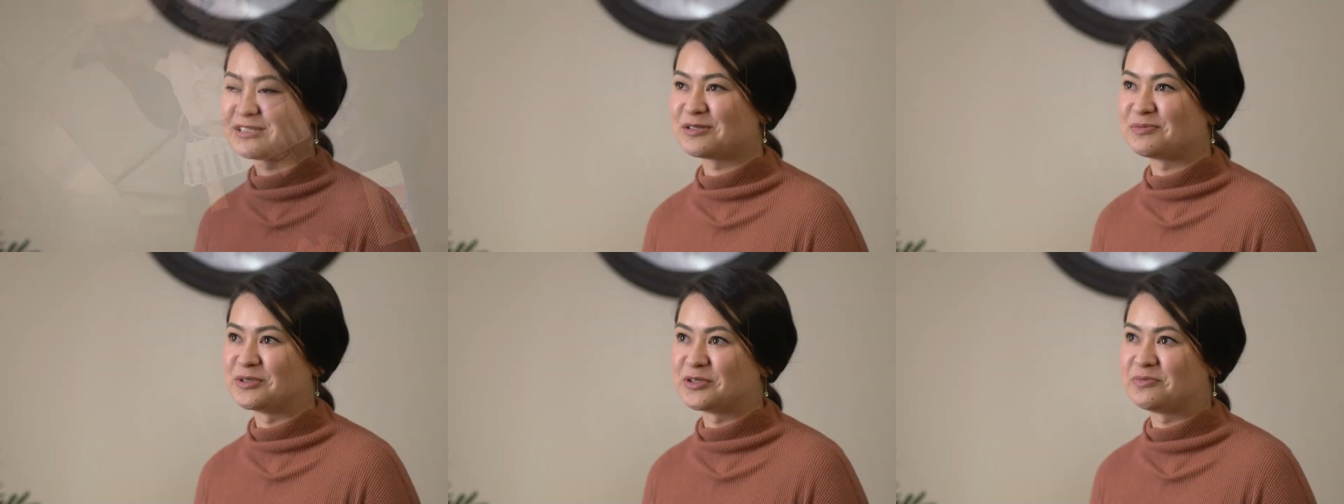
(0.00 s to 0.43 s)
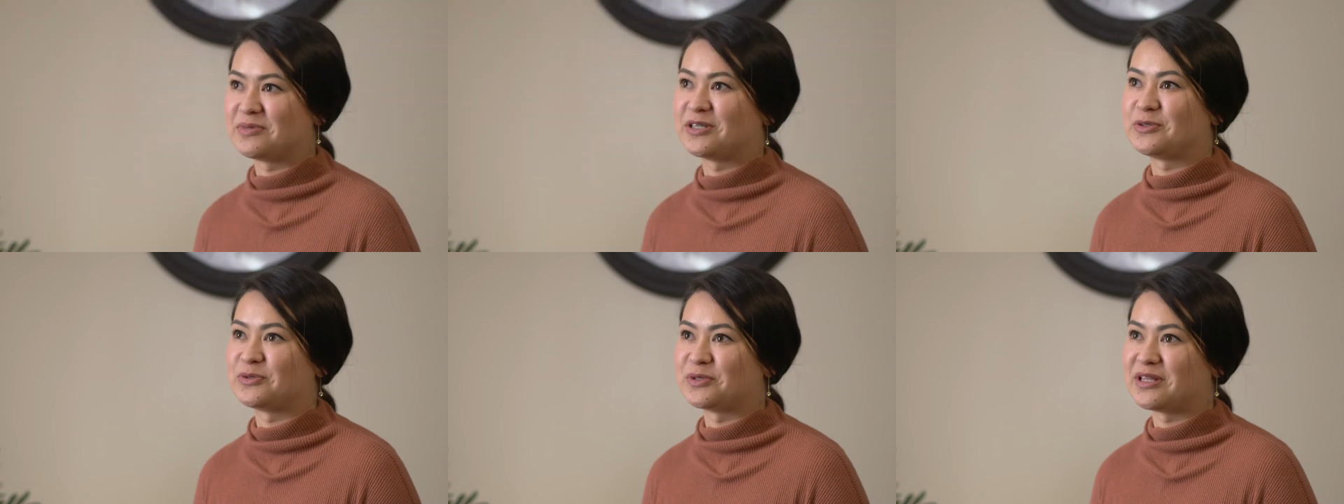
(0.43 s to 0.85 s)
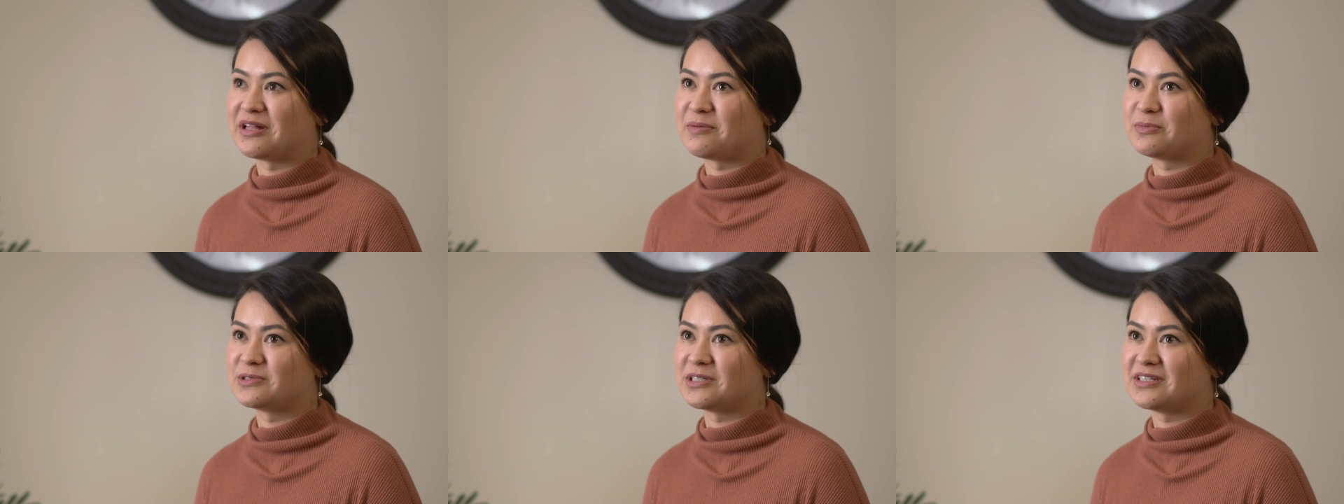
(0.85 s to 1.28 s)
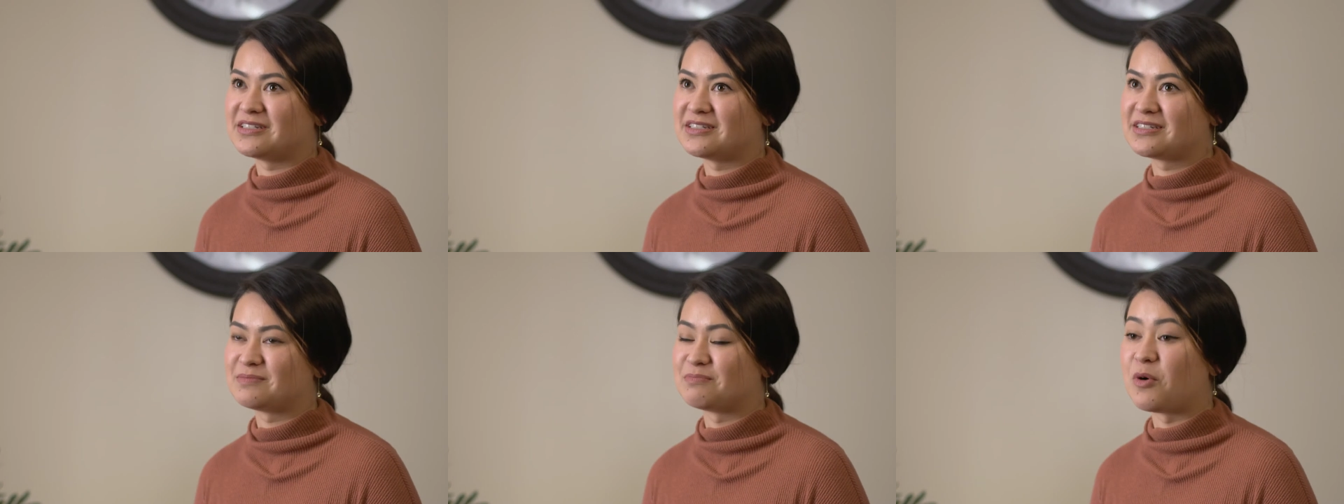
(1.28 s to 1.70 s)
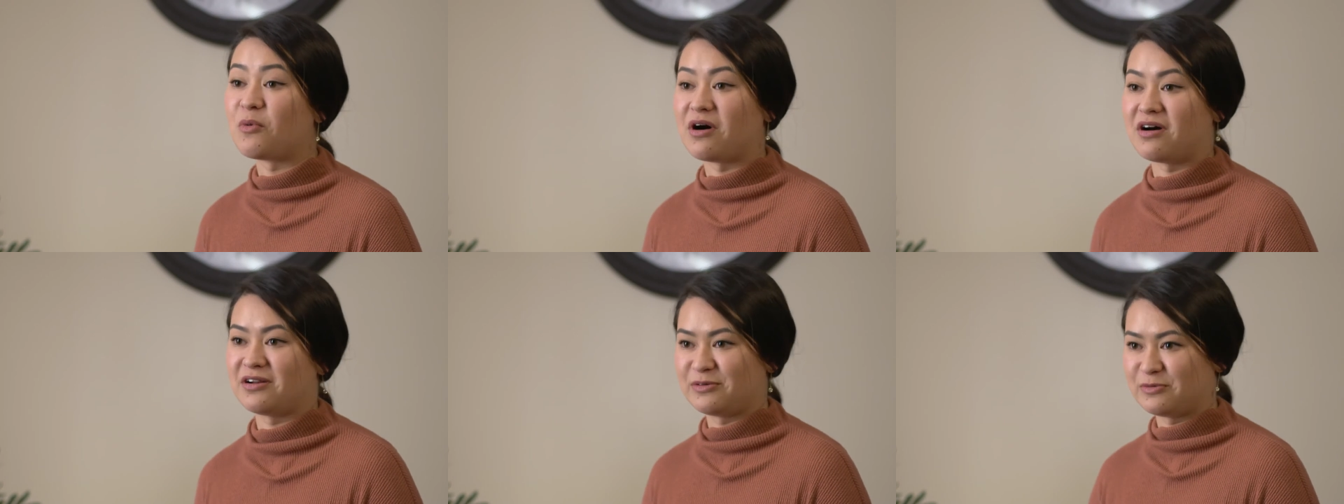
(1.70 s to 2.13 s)
this Build-A-Bear toy that plays
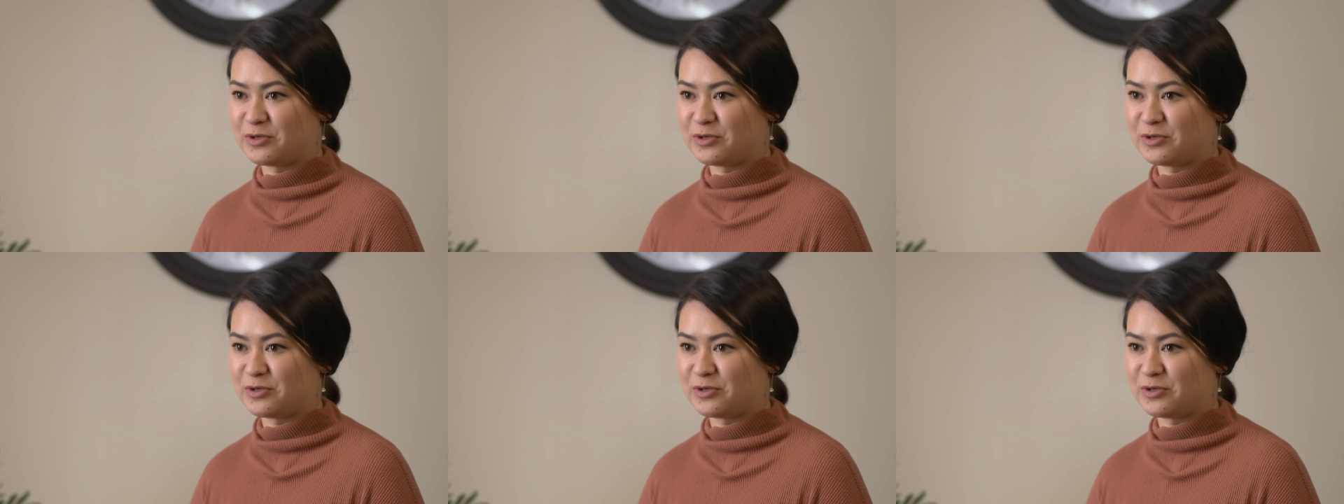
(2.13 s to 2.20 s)
Moana